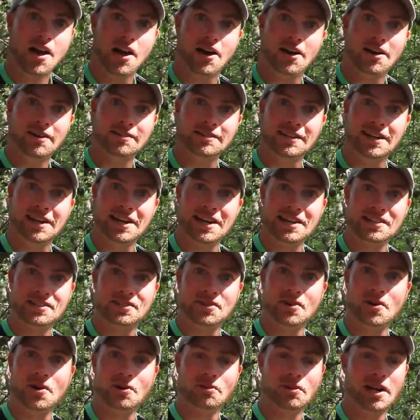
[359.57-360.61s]
All right,
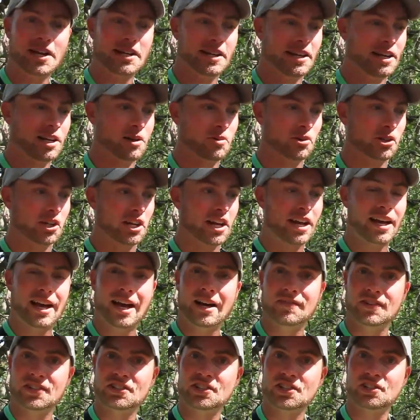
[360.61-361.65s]
so right here we're going to
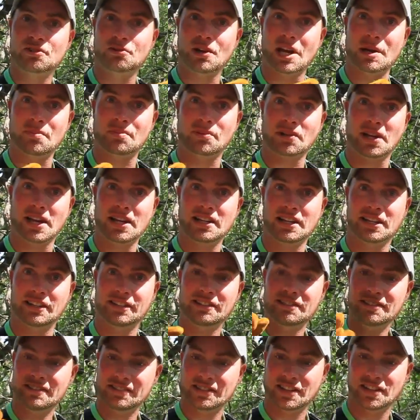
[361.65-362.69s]
have a straight plate
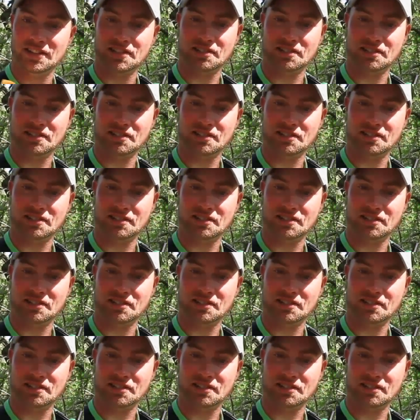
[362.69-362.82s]
here in a